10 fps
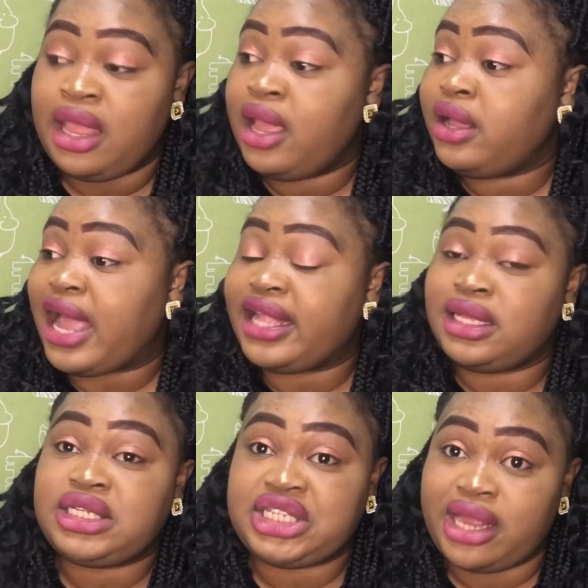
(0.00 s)
I didn't
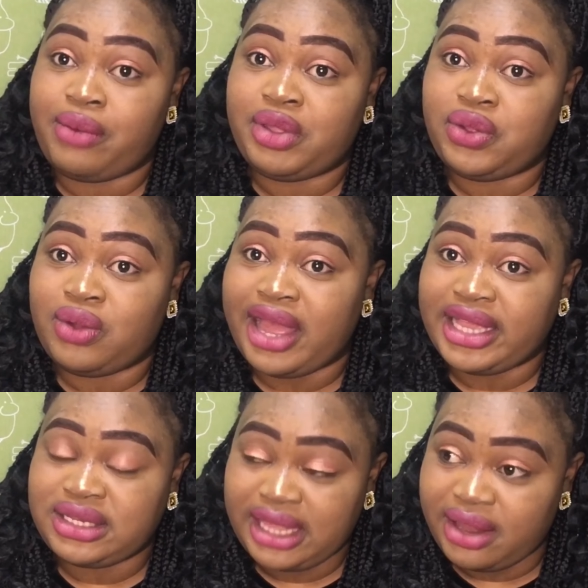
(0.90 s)
share with you guys
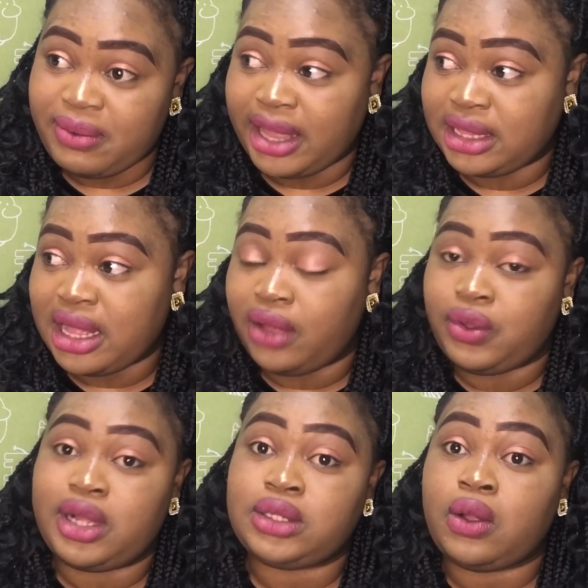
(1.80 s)
here right now. You can
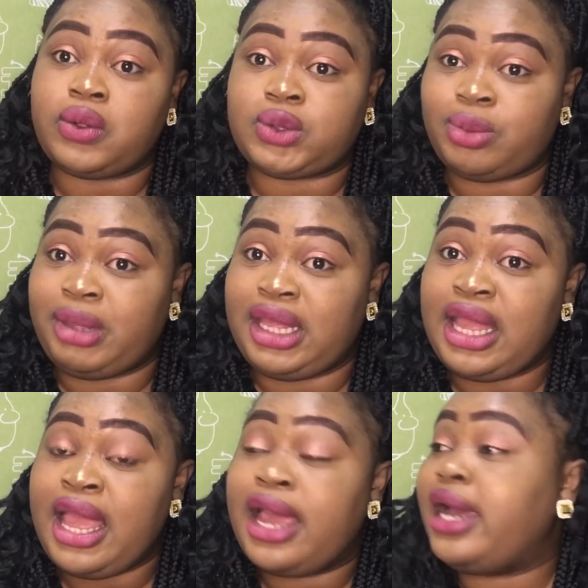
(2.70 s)
talk to me
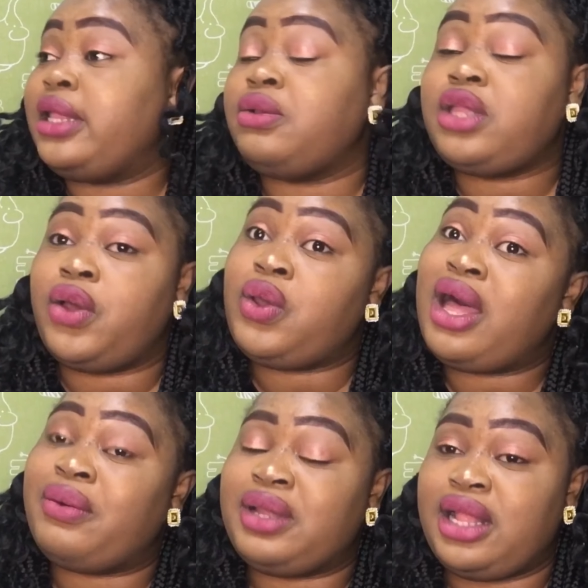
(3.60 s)
and I'll tell you how
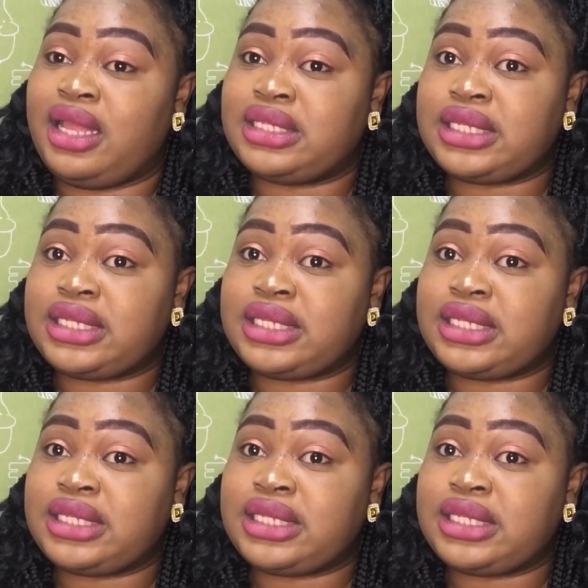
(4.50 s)
it is.